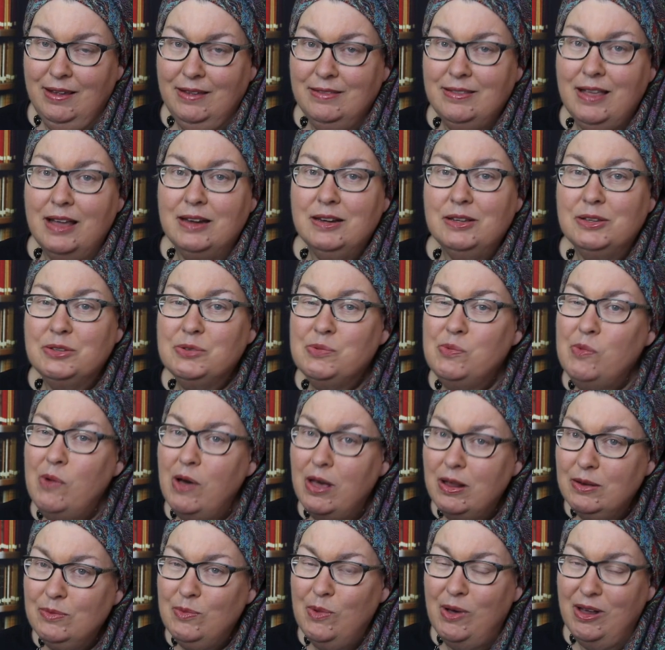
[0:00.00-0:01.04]
That is
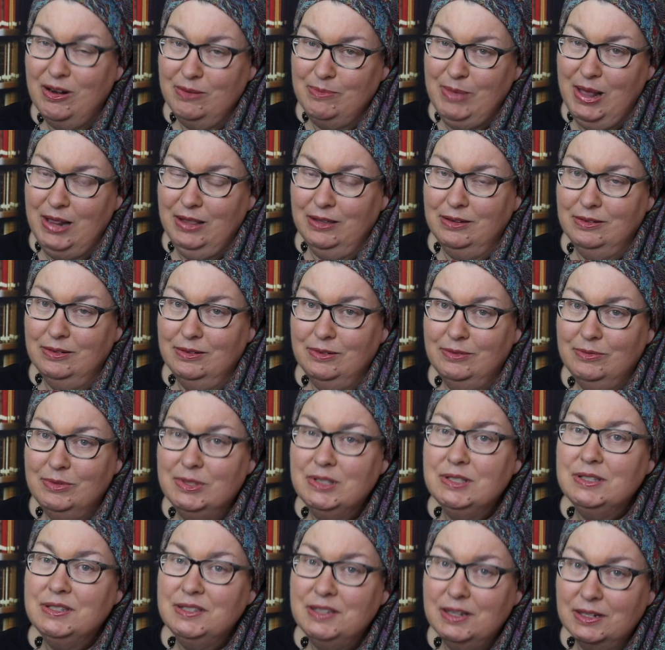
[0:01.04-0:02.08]
one watermelon with
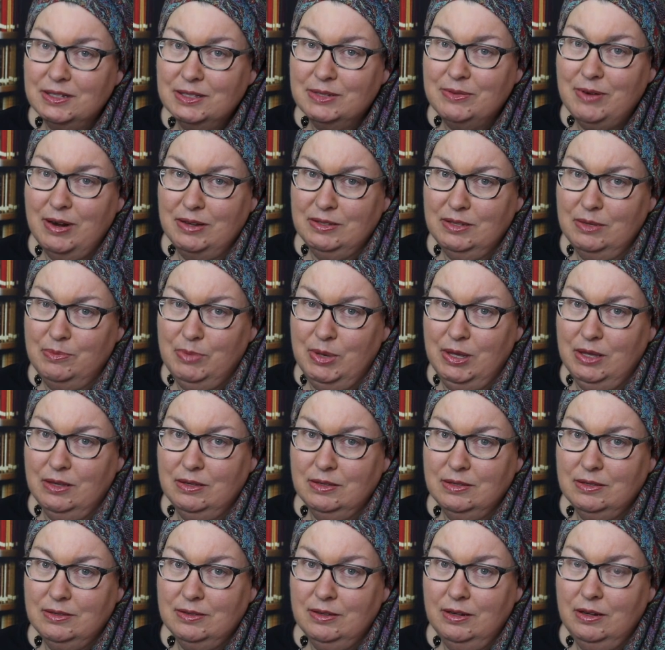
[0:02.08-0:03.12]
six
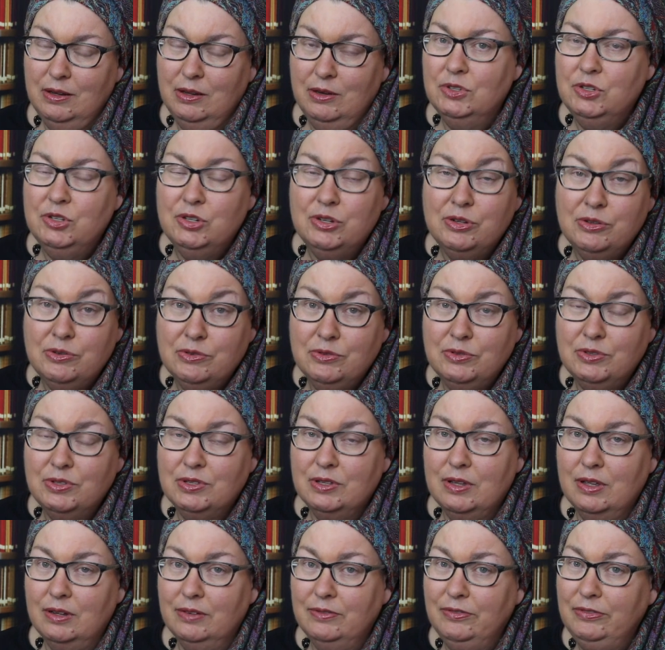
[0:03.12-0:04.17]
recipes, juice
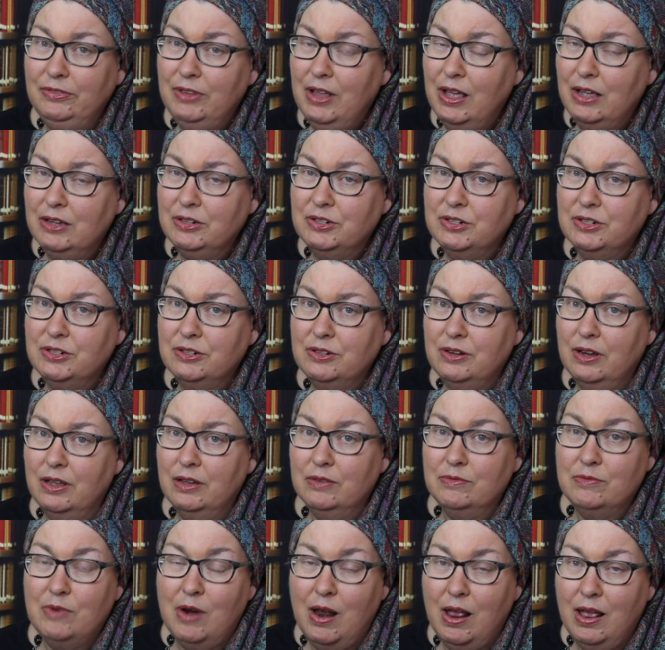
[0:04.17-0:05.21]
and flesh
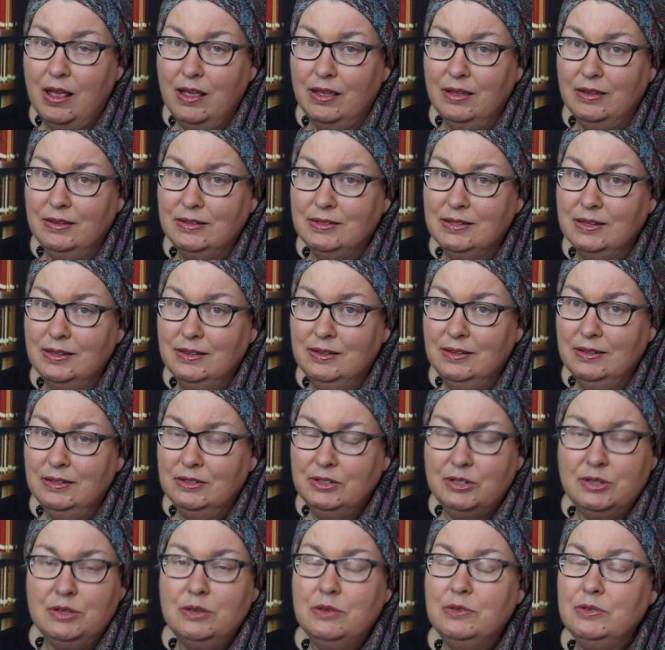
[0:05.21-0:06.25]
and rind,
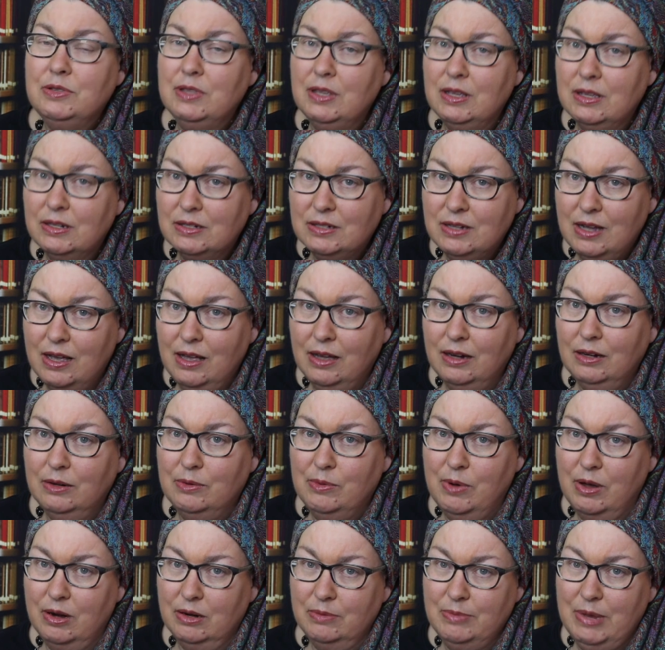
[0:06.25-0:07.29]
to use the entire
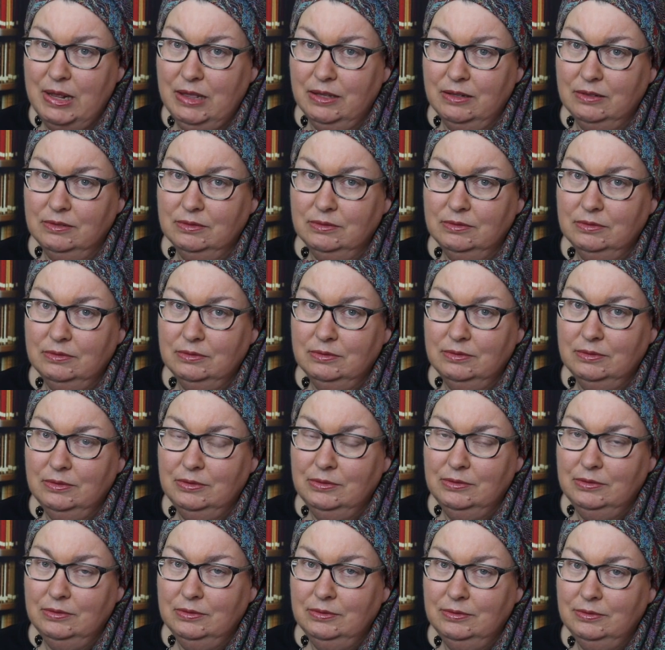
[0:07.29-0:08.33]
watermelon.
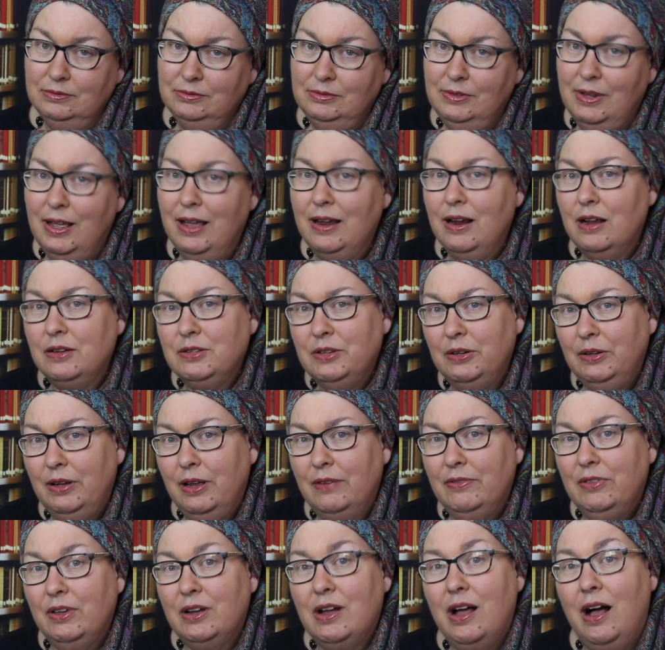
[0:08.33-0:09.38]
I also
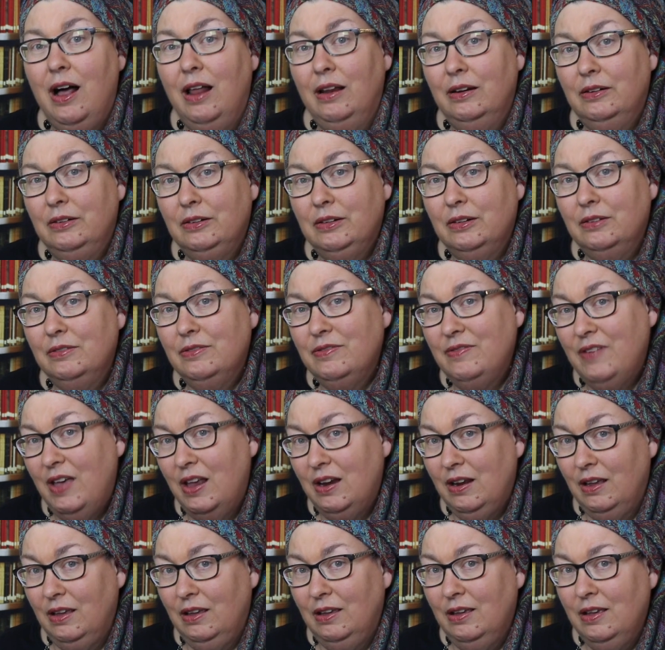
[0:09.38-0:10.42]
love the collard
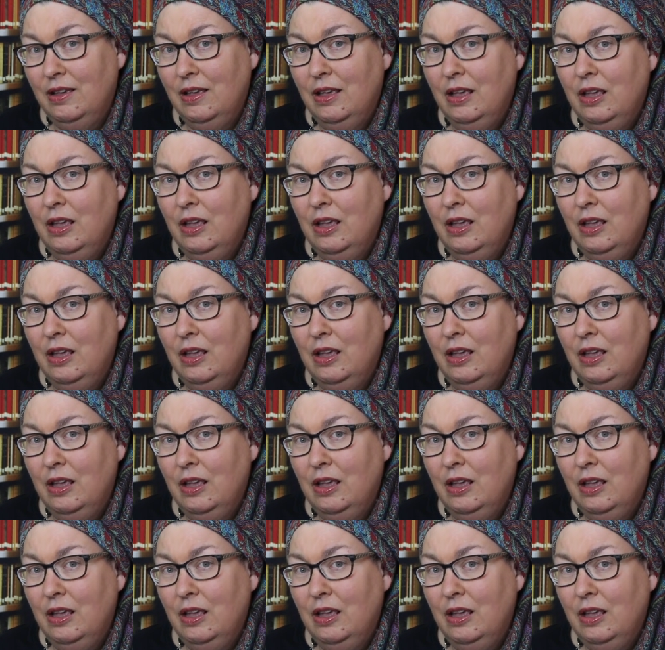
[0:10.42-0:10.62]
confetti,